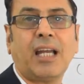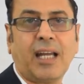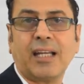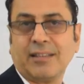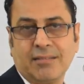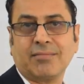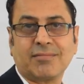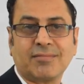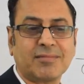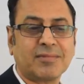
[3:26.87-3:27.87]
and
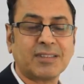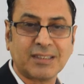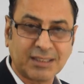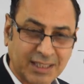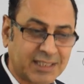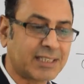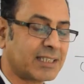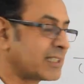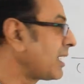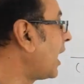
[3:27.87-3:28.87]
this is
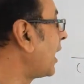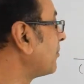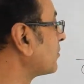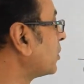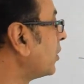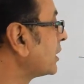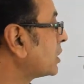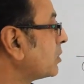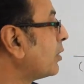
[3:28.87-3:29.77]
I am going to